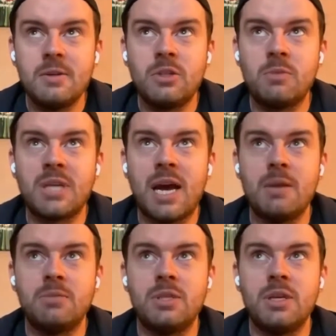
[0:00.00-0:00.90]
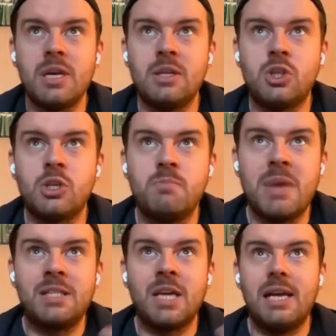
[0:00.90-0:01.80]
sometimes it just
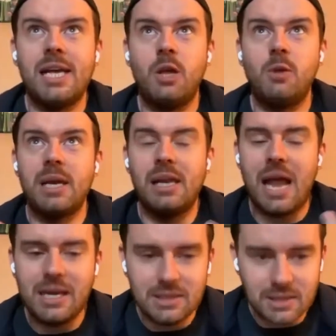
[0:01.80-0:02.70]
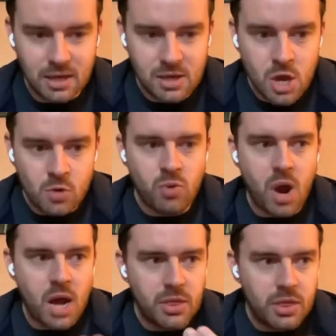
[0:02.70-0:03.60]
makes it a little bit lighter,
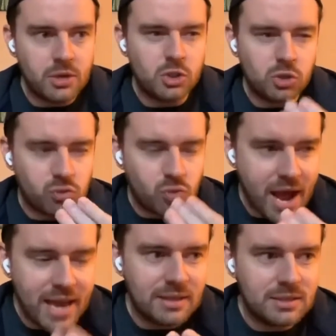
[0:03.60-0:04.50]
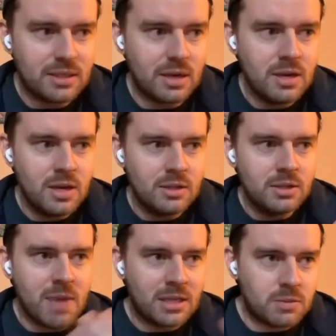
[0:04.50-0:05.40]
rather than trying to
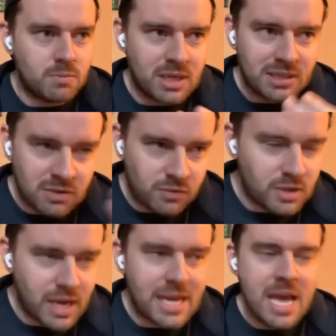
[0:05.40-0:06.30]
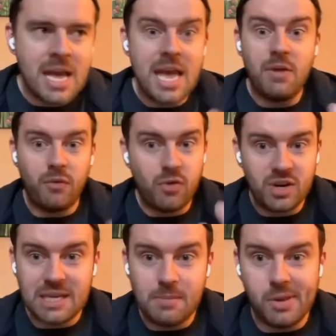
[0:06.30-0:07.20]
make something different. Like if, for
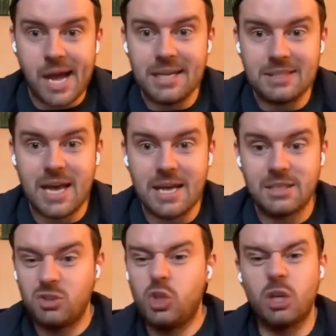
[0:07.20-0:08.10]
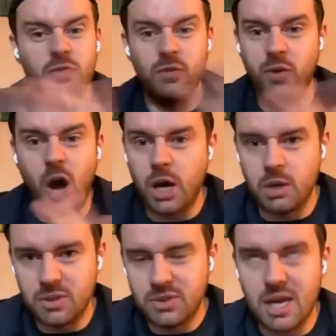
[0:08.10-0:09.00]
example, I said, just for
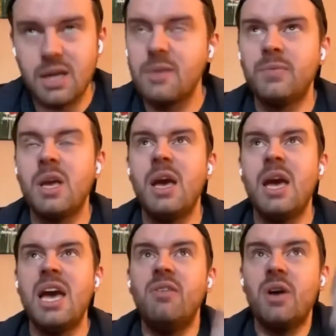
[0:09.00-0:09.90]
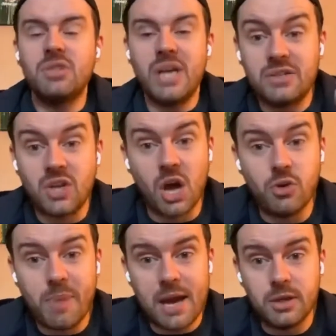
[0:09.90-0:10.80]
argument's sake, if I was like, it's
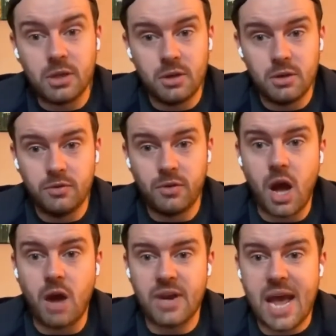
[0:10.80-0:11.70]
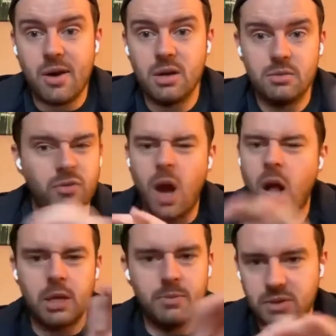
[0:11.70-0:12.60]
£100 for half an hour, for
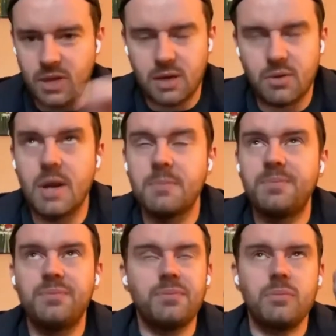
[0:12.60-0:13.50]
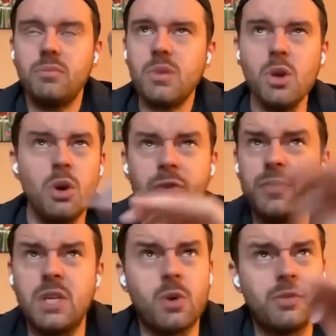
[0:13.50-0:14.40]
argument's sake, right? Or
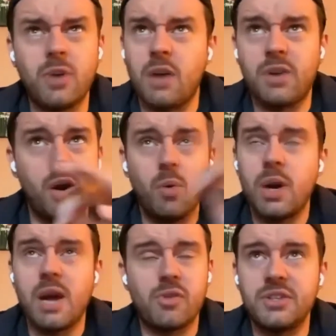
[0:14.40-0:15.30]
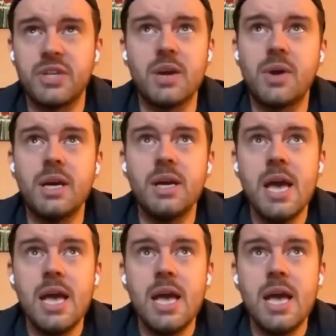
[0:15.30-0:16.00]
50 quid for half an hour, whatever I say, right?